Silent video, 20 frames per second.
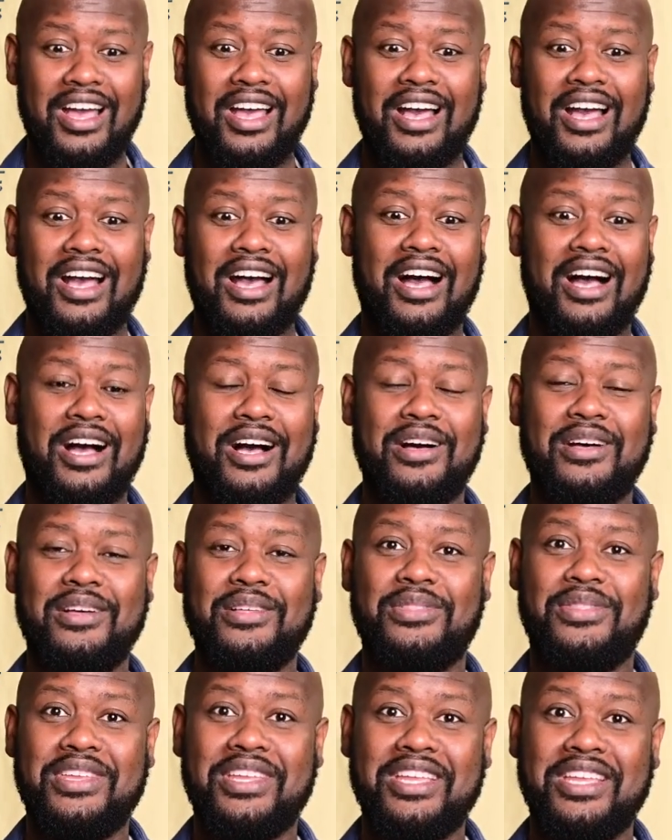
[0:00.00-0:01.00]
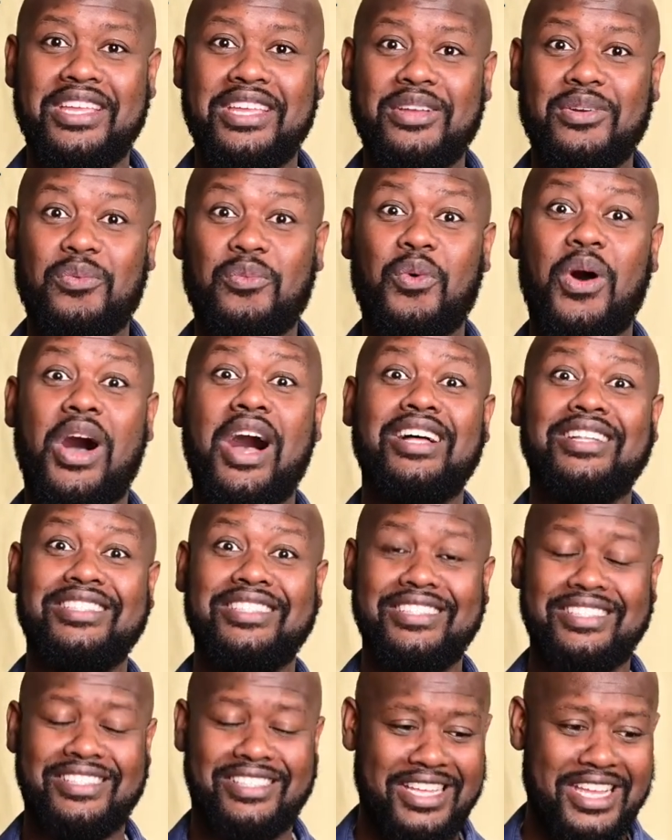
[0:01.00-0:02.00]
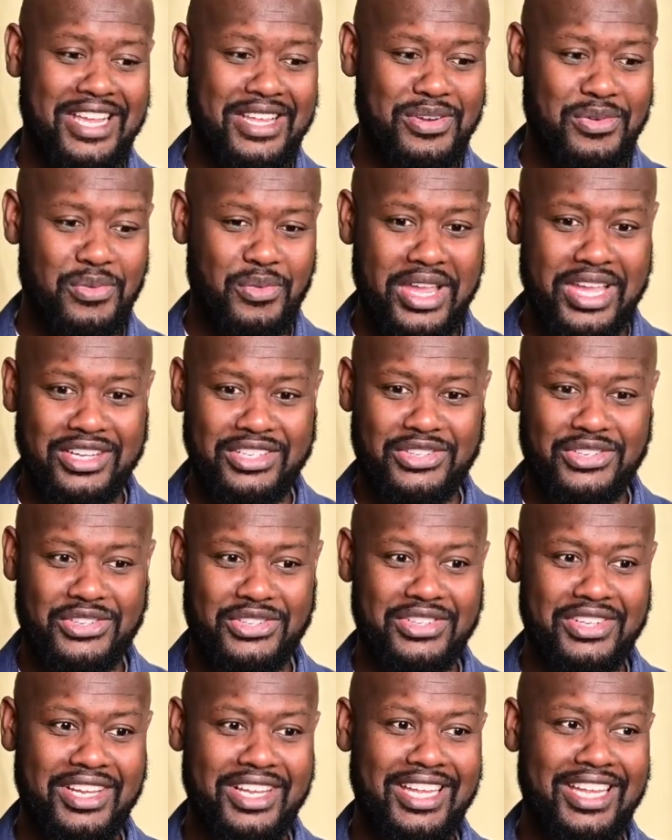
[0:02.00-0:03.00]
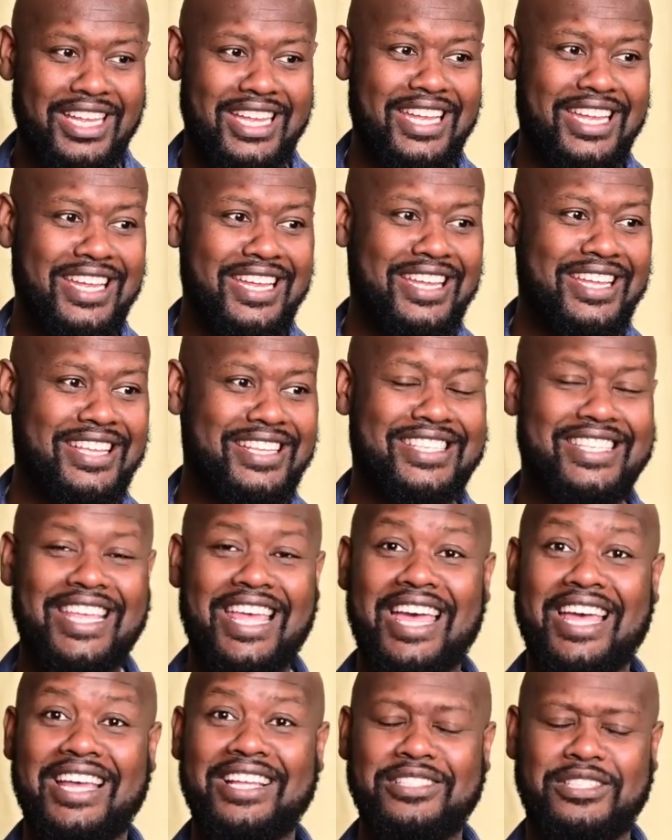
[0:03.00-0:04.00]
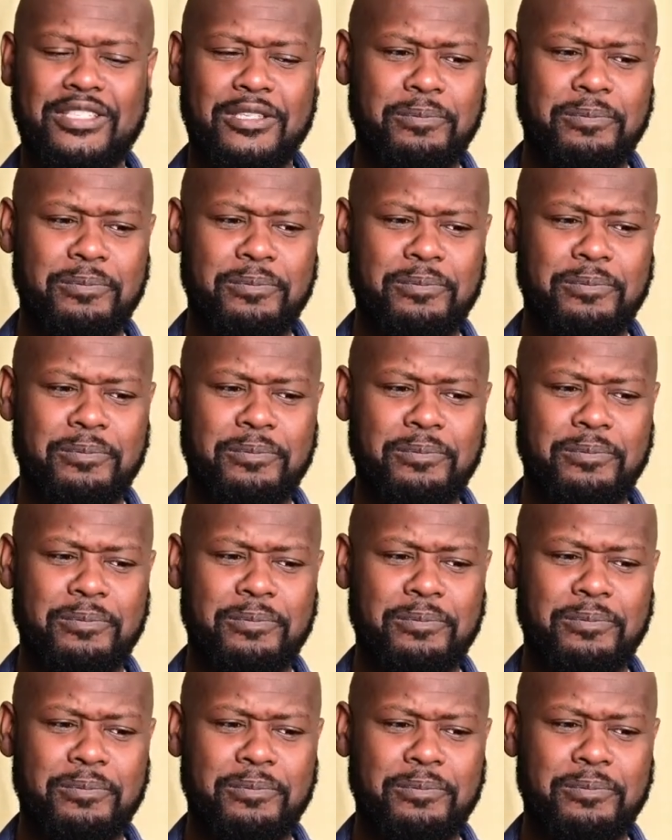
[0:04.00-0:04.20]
uh, the ones in which he says